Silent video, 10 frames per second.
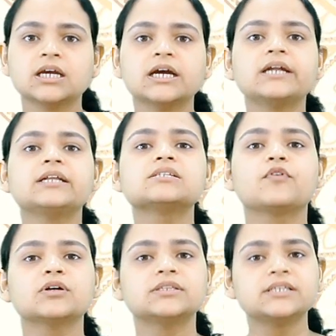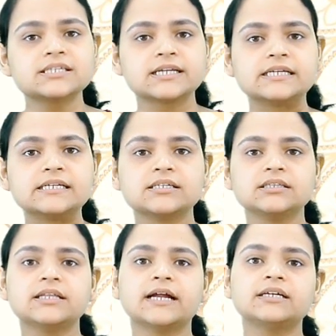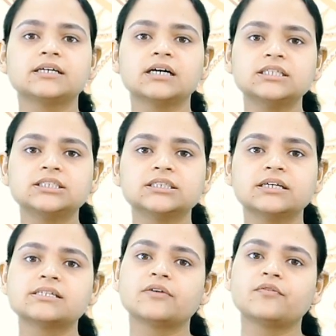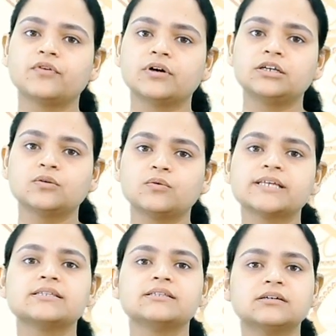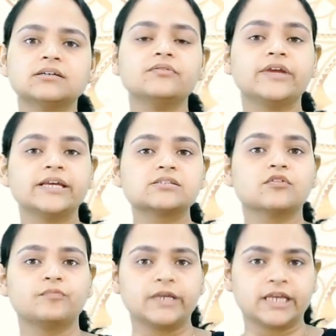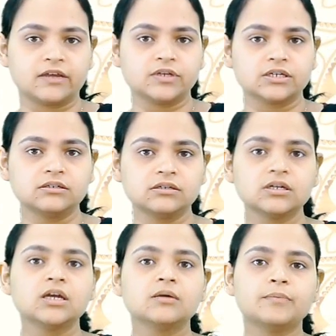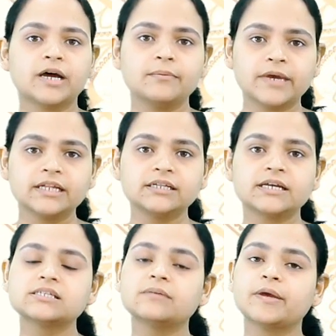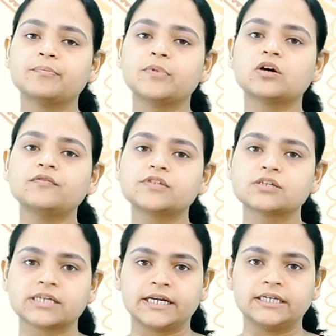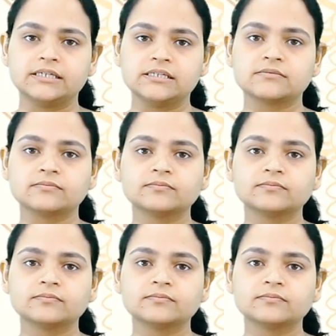It is for this reason that culture is referred to as learned ways of behavior by men as a member of societies.